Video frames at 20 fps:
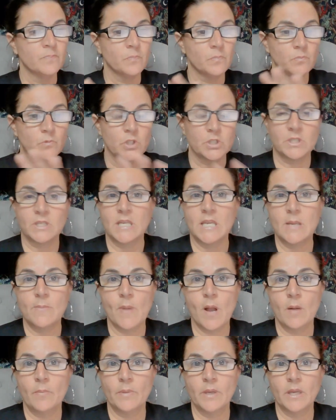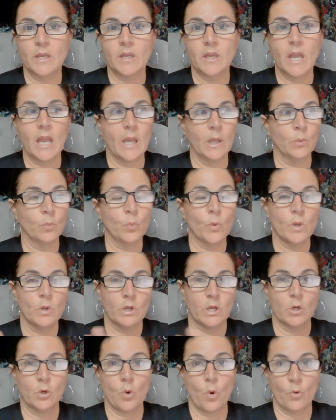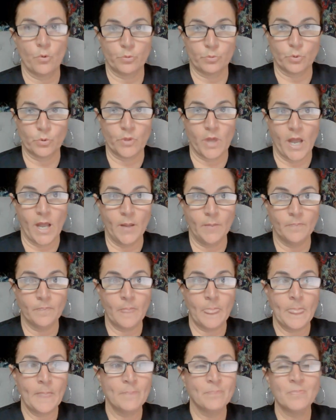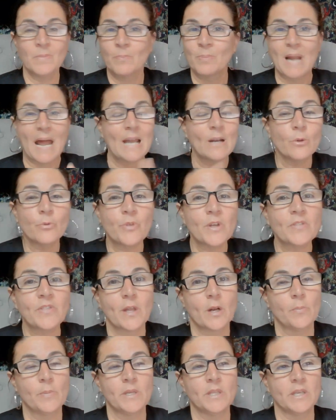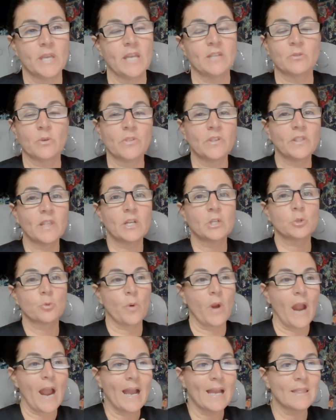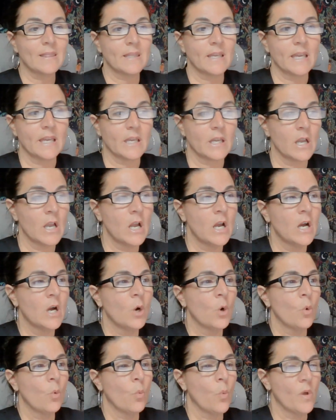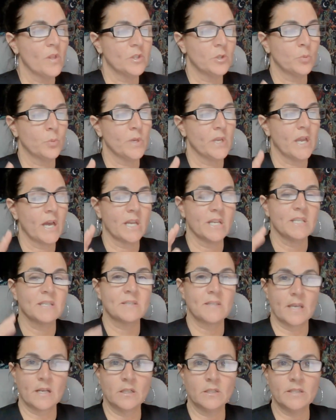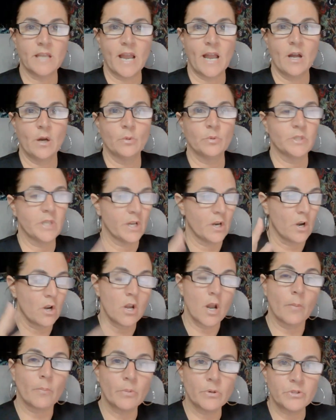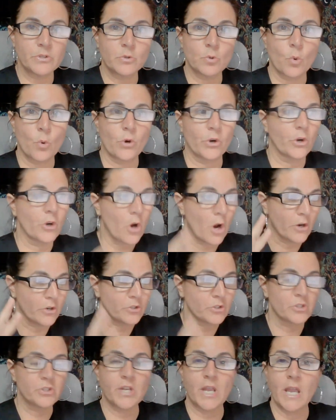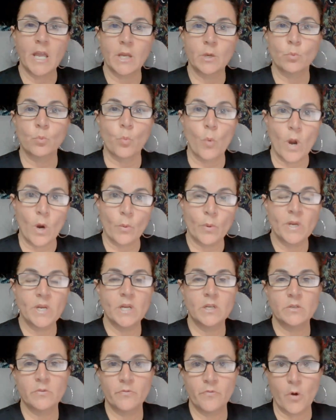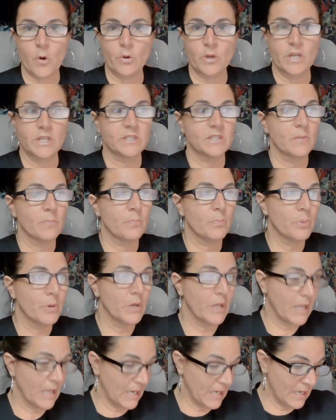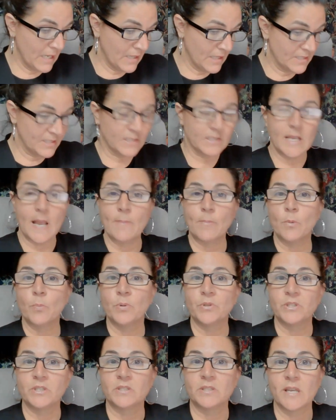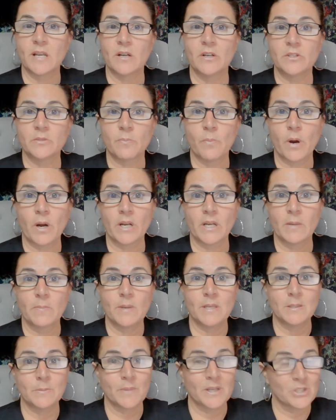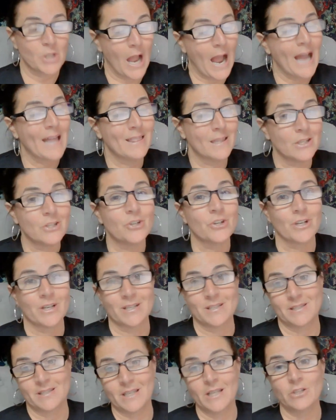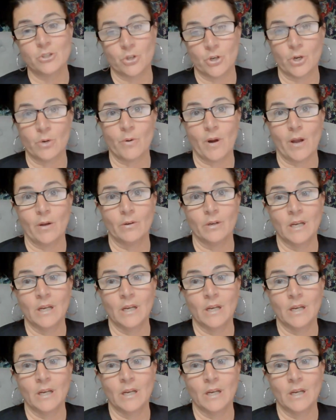Just email me, and we can go through that. But I don't think that'll be the case. I think that is rare. I think once we kind of settle down, get our numbers in order, understand where we need to focus, and in this example, put the sales marketing piece in place, I think you're going to see a turnaround.